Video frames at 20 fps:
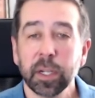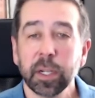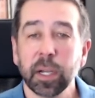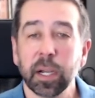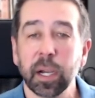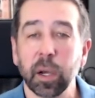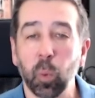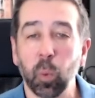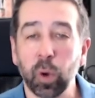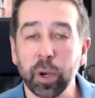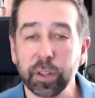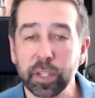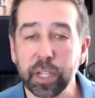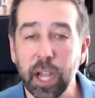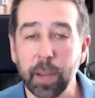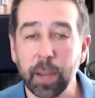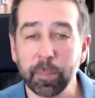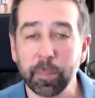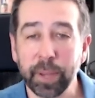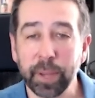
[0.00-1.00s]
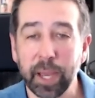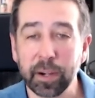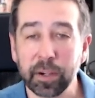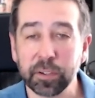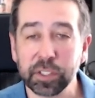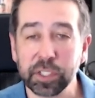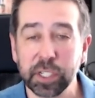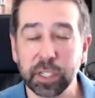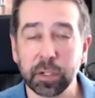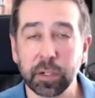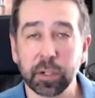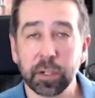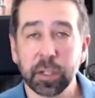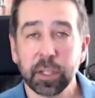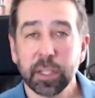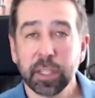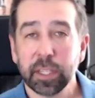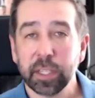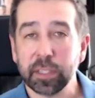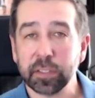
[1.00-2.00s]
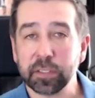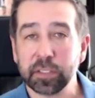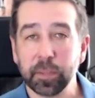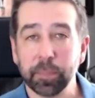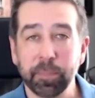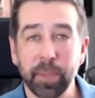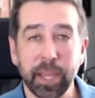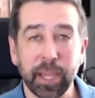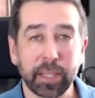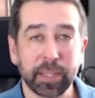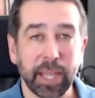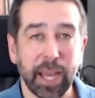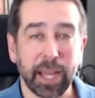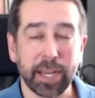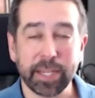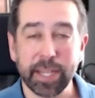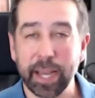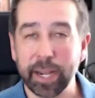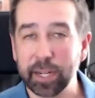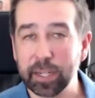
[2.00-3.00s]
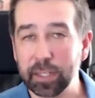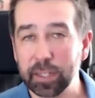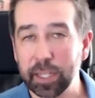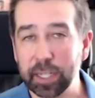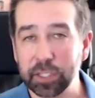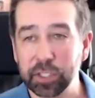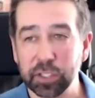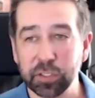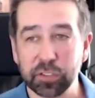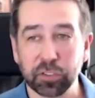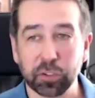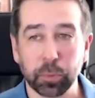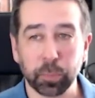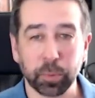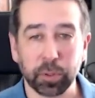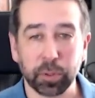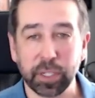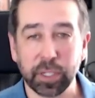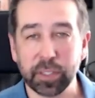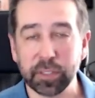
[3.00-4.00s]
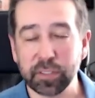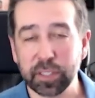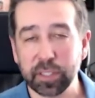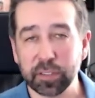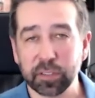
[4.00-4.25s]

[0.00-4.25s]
One of the common patterns here is to make that data collection super easy.